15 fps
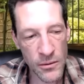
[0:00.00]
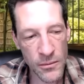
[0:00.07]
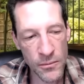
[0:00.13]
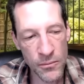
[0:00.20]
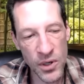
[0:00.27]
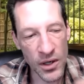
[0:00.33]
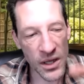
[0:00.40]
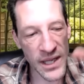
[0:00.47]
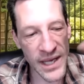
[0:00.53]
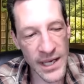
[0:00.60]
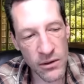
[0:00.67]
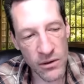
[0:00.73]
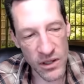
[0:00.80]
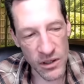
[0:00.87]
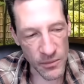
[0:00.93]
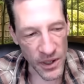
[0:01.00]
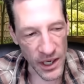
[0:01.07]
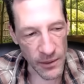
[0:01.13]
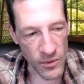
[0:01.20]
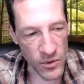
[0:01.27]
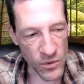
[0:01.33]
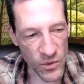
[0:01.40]
but later in the
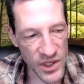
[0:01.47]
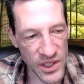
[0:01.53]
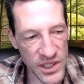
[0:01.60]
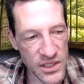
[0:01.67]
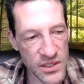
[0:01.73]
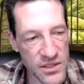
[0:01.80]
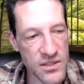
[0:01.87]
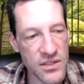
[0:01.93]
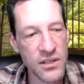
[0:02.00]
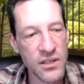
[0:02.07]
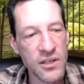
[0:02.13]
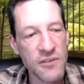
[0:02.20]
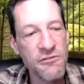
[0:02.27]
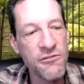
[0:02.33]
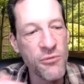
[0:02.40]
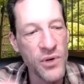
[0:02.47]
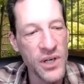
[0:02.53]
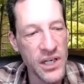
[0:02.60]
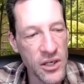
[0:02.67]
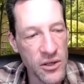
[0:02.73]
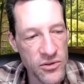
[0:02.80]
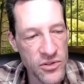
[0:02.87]
bible when he's conf- when
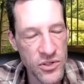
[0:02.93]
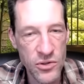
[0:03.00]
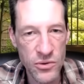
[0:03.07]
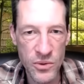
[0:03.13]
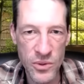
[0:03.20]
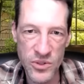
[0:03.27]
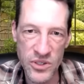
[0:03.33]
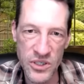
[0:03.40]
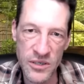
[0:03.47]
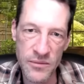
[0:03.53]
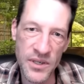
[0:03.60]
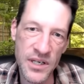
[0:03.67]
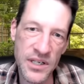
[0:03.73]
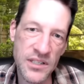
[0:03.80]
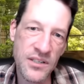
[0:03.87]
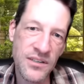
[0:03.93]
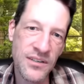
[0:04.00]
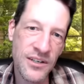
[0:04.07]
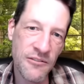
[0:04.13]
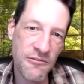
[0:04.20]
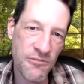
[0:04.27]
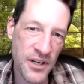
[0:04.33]
he goes to jerusalem and he's
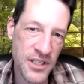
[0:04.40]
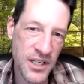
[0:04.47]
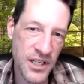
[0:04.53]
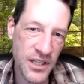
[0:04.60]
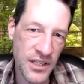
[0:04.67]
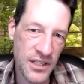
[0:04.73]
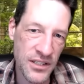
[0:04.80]
confronting the